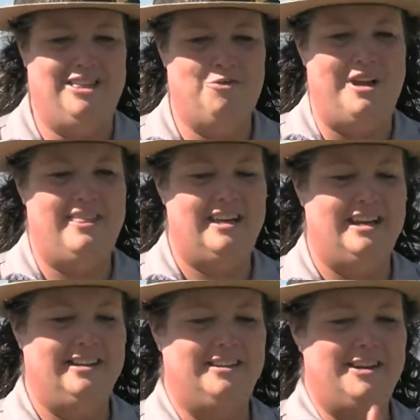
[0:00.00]
the way that
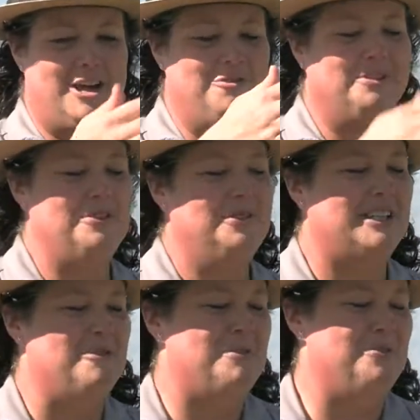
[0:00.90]
it flows
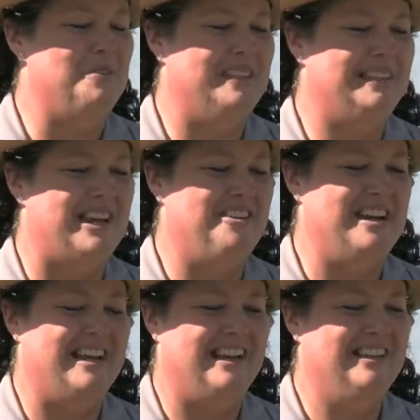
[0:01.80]
up through this
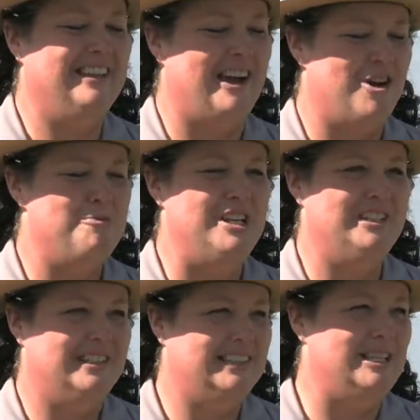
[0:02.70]
area. Our beaches